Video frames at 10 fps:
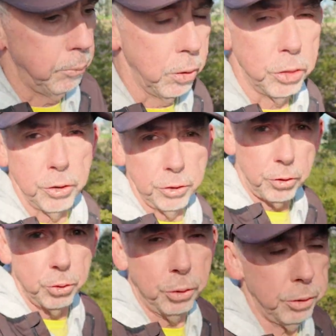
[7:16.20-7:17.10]
both on the
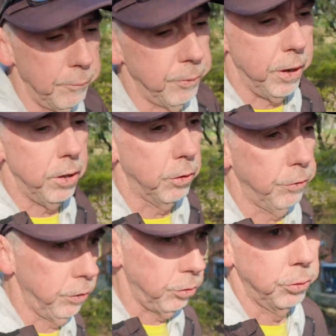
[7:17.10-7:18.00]
court and
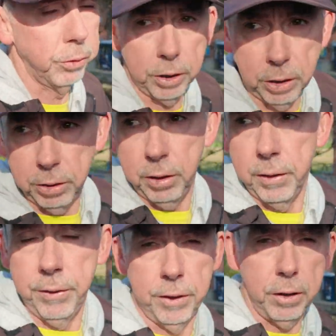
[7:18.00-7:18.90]
off the court in
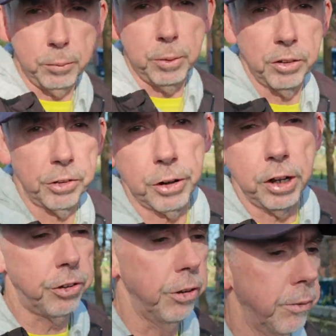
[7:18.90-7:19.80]

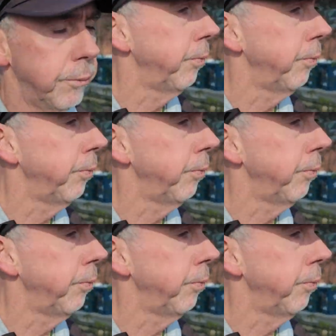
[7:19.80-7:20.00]
administration.